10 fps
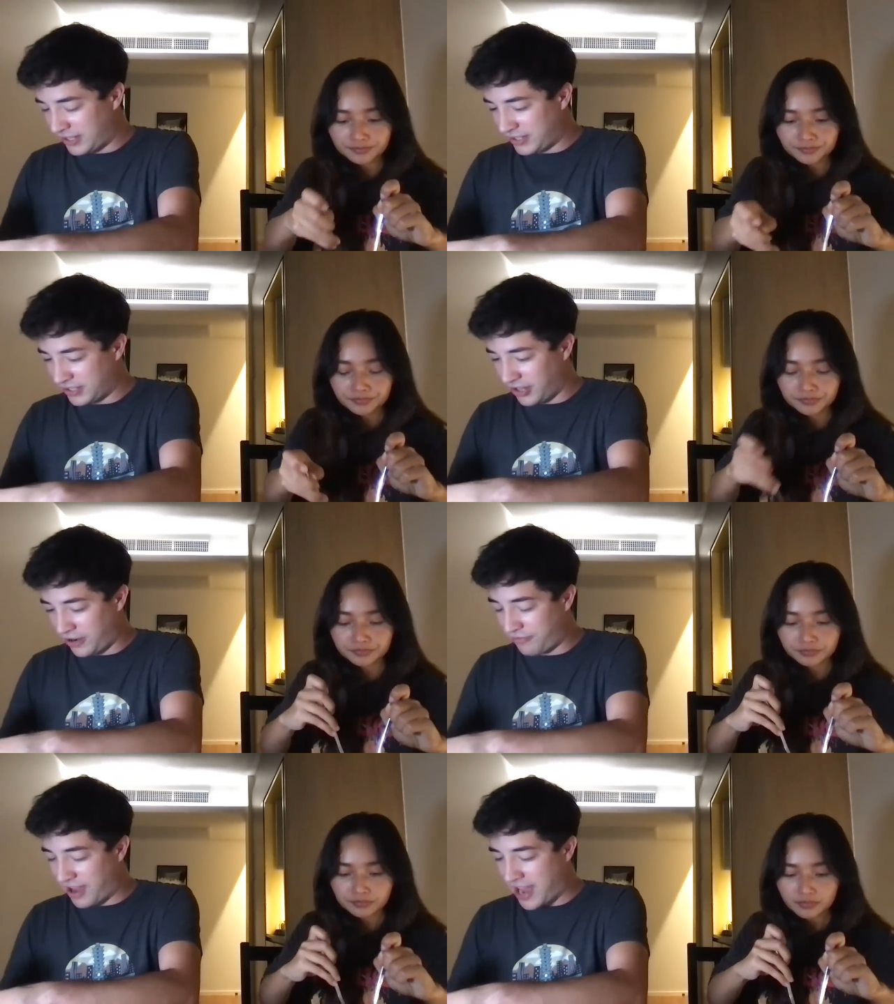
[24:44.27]
Speaker 1: There's a
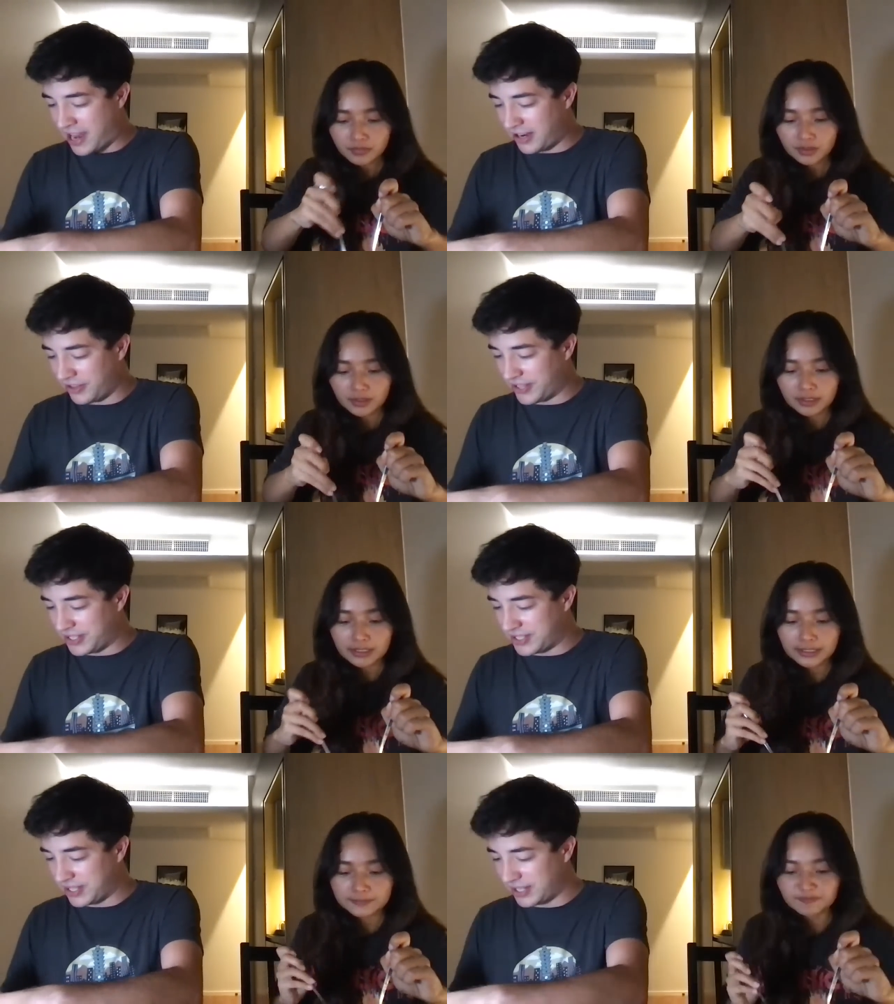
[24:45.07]
lot of fat on
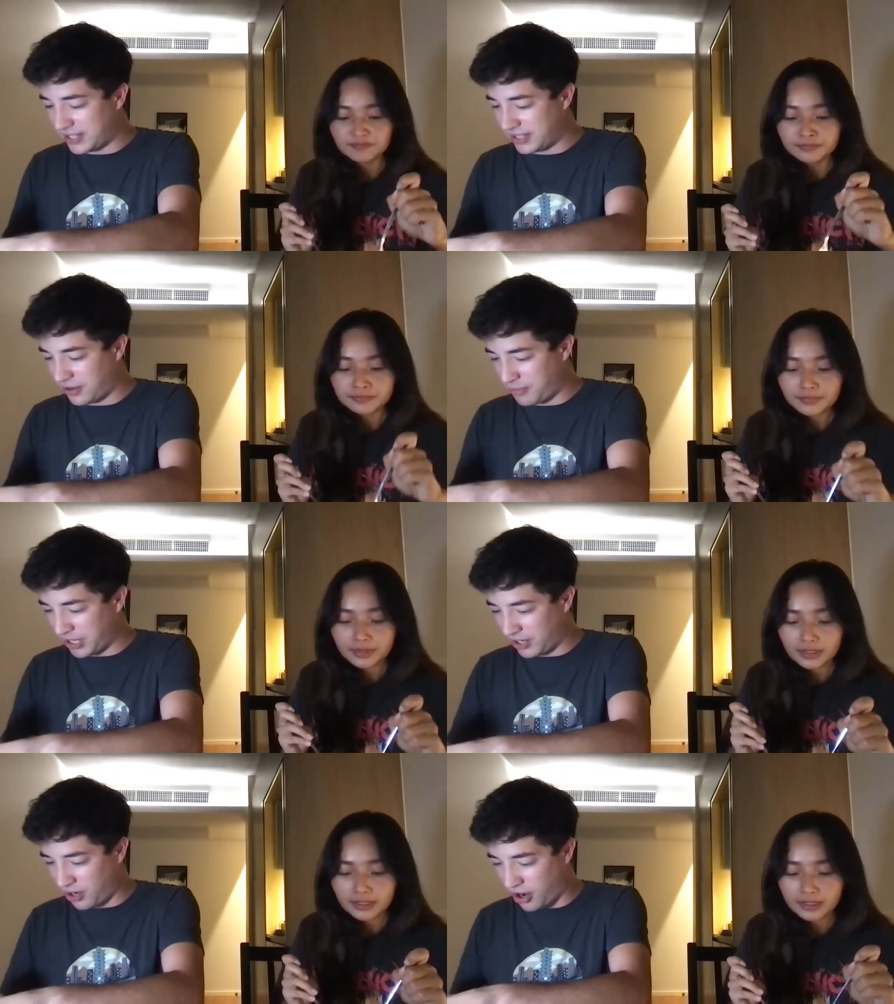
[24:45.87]
this. Oh
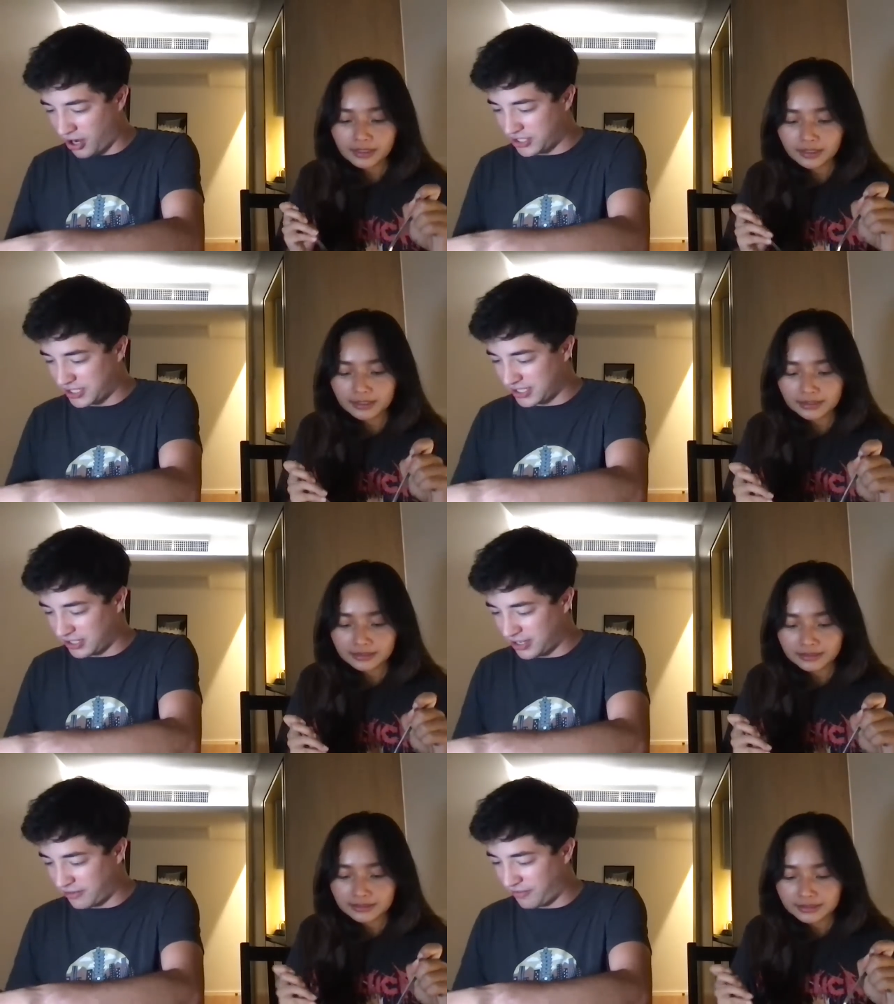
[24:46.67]
my gosh, there's
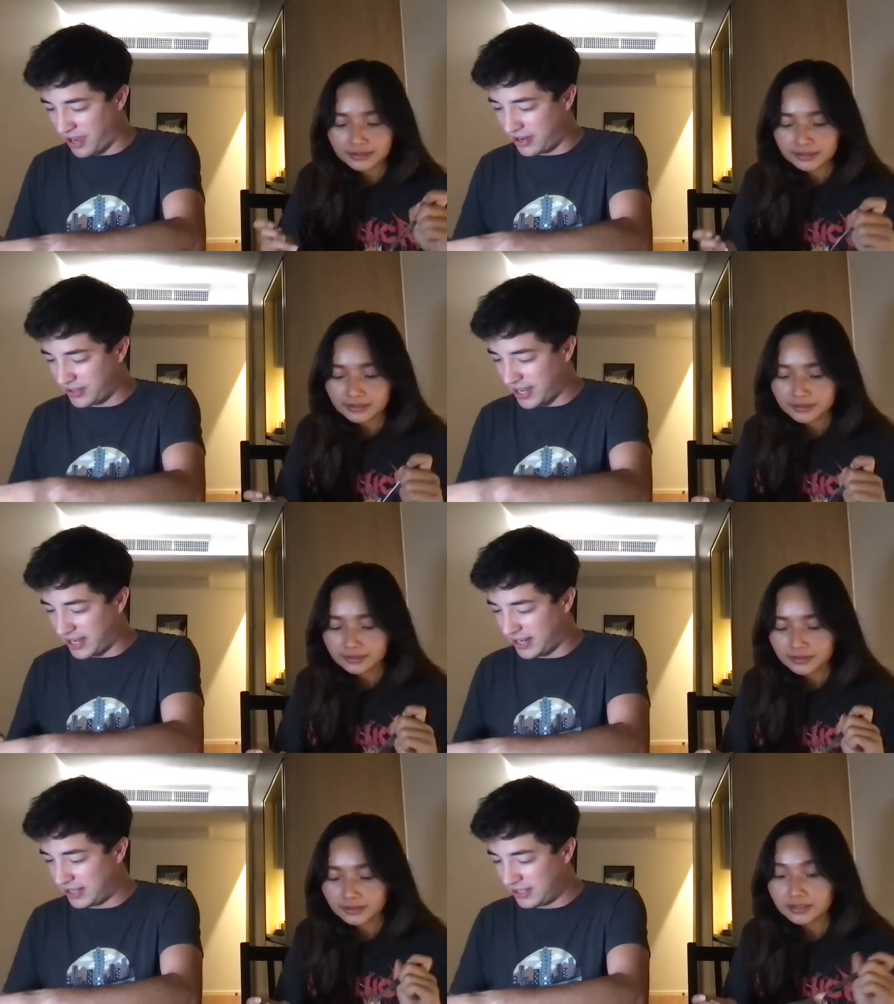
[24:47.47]
a lot of fat on
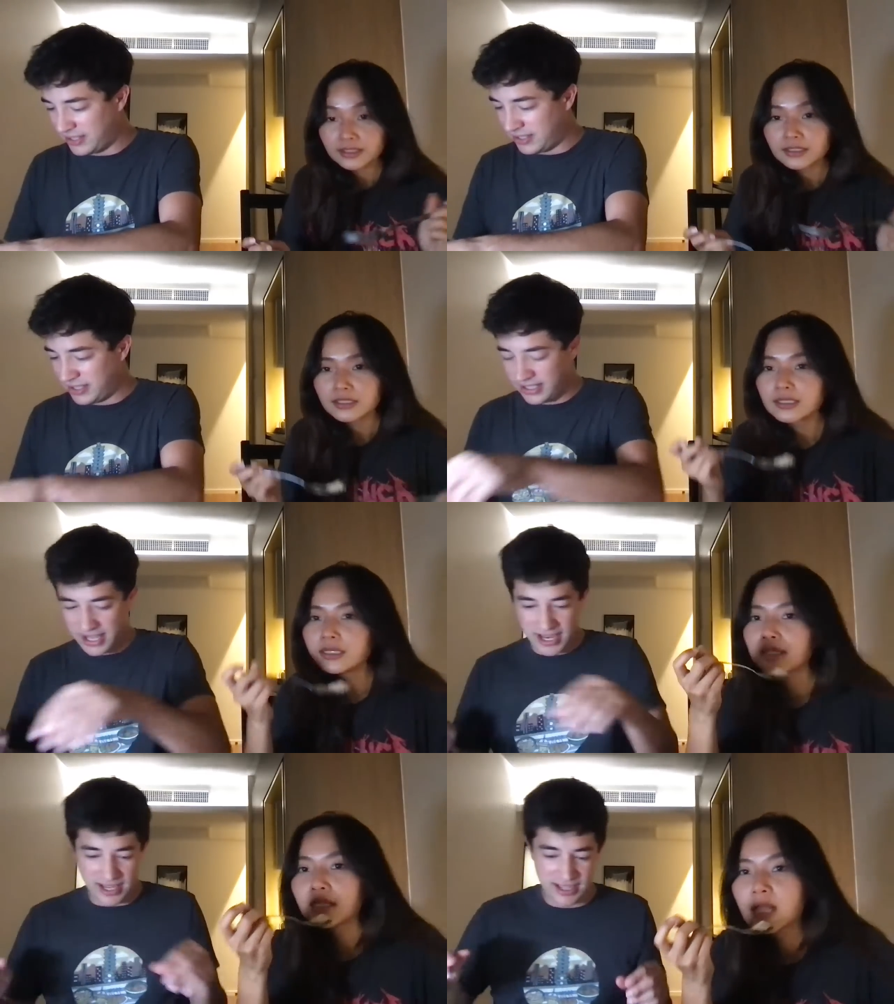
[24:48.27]
that.
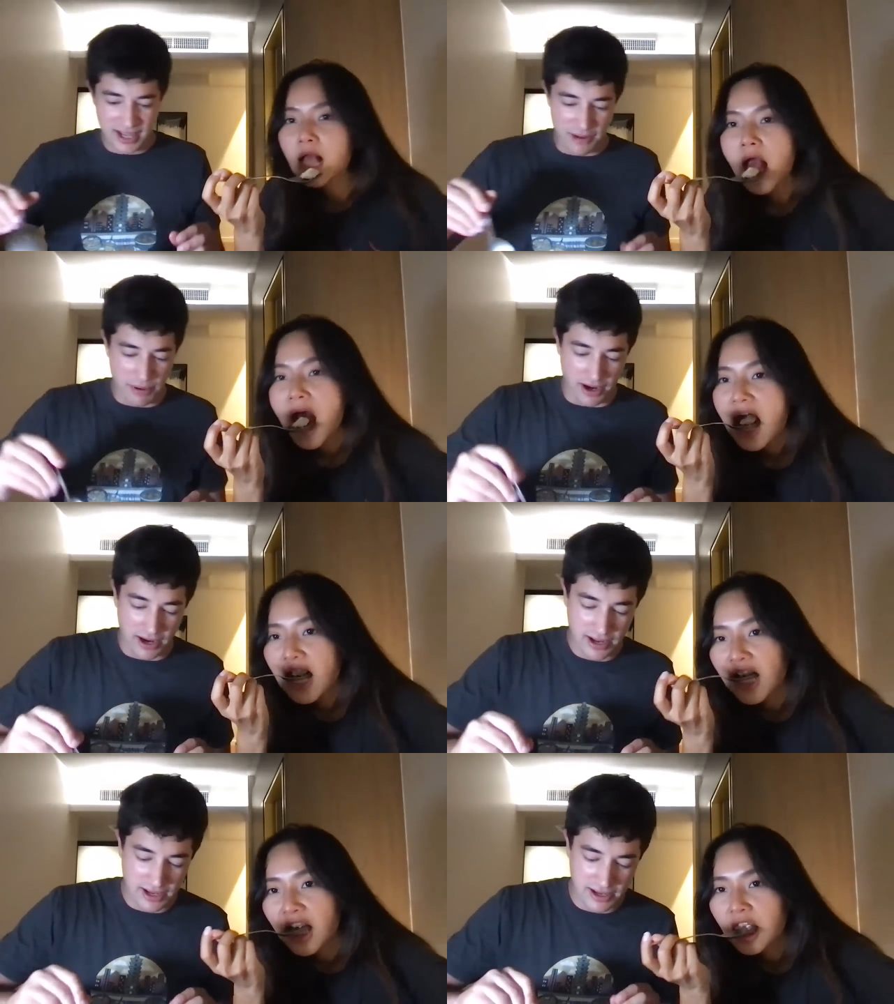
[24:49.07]
Can't eat that part.
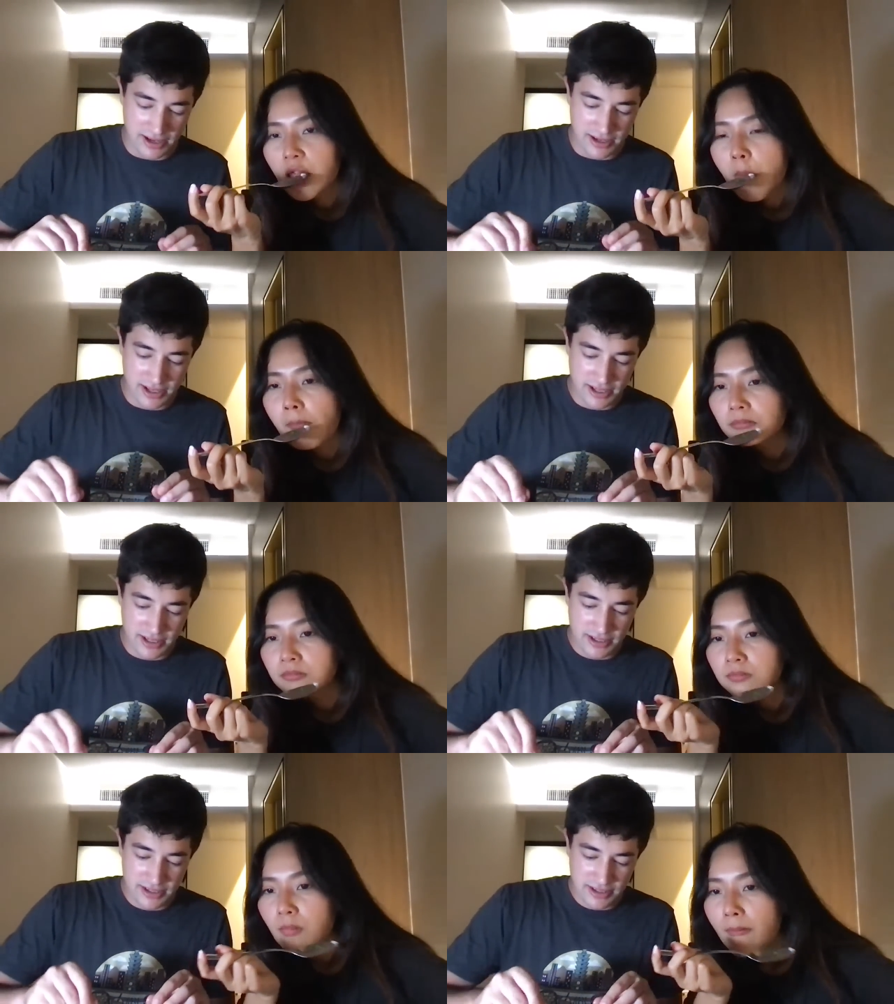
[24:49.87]

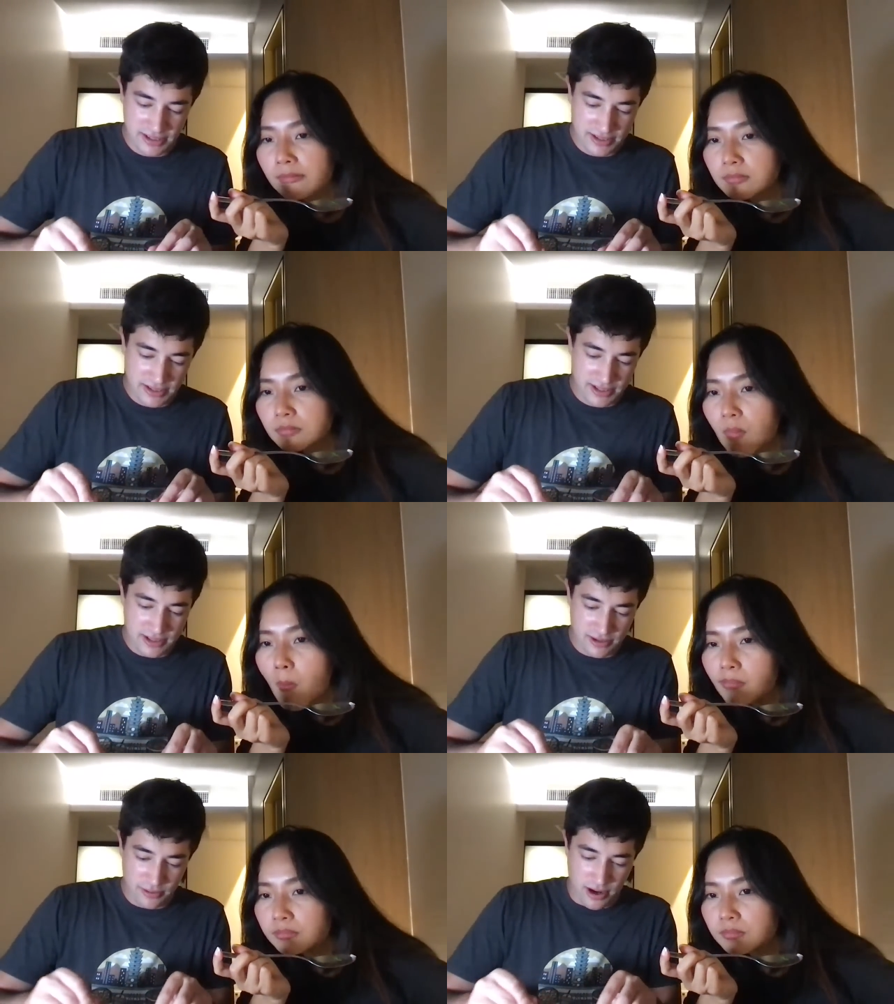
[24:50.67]

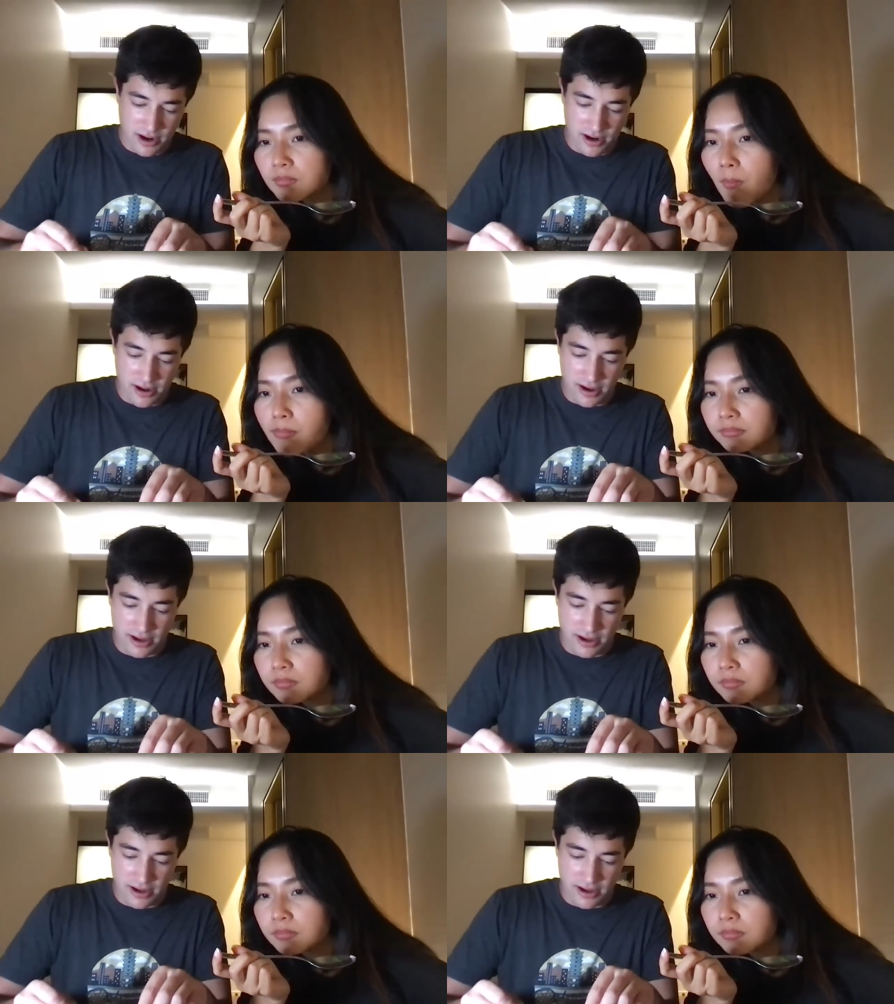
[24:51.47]
It's too hard.